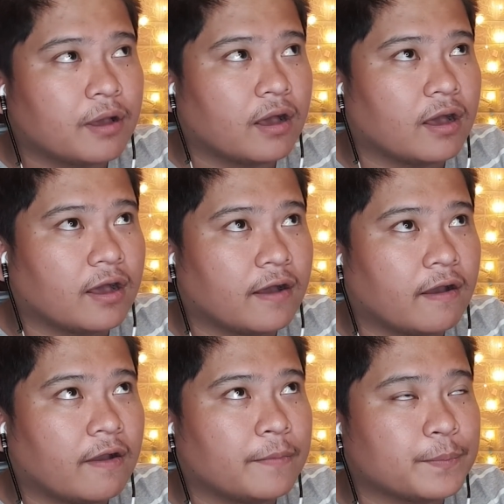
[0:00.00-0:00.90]

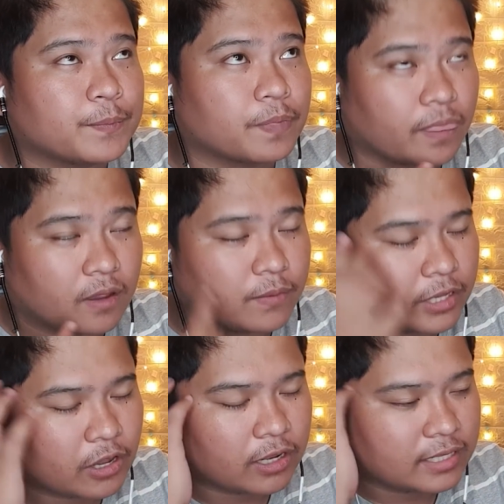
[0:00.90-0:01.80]

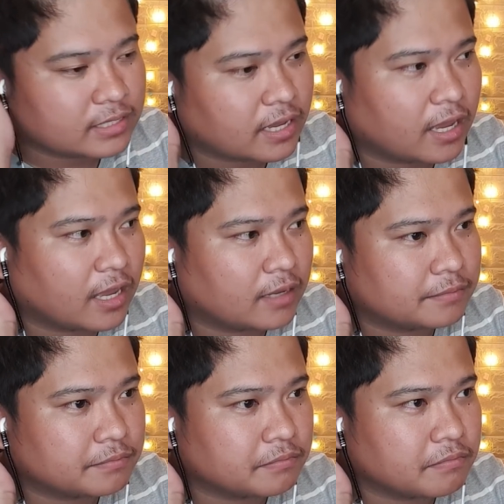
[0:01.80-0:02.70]

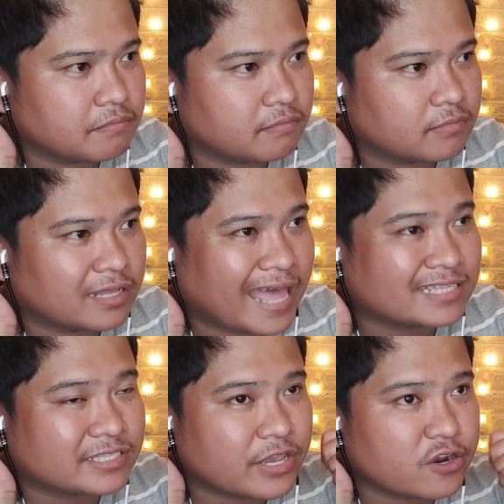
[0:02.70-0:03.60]
last